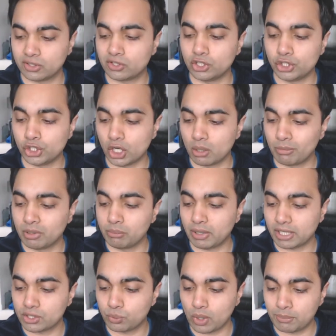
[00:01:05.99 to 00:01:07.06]
It's a
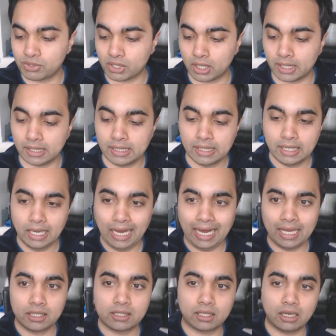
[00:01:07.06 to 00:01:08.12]
German-based website,
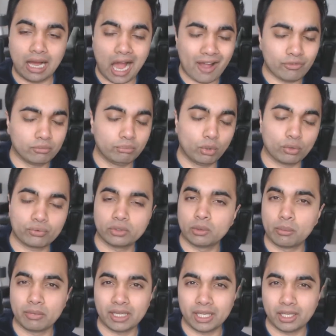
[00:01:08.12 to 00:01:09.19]
and I haven't bought from
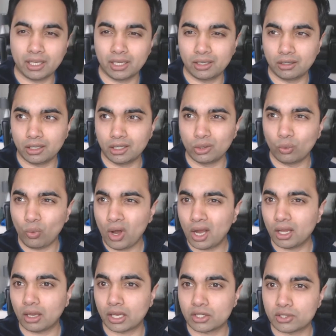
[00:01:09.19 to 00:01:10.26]
them in a
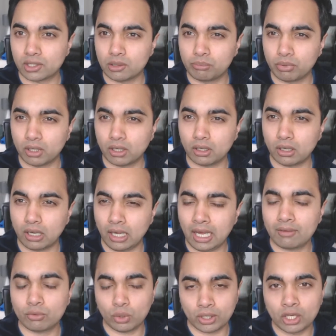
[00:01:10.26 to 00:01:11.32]
while, actually, but I
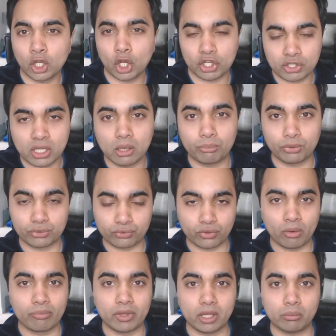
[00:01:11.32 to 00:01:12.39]
have quite a lot of samples
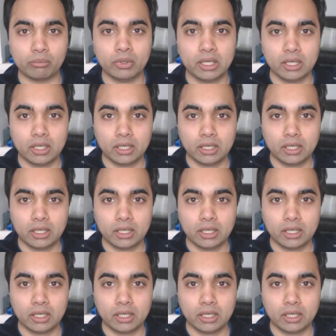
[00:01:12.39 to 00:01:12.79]
from them,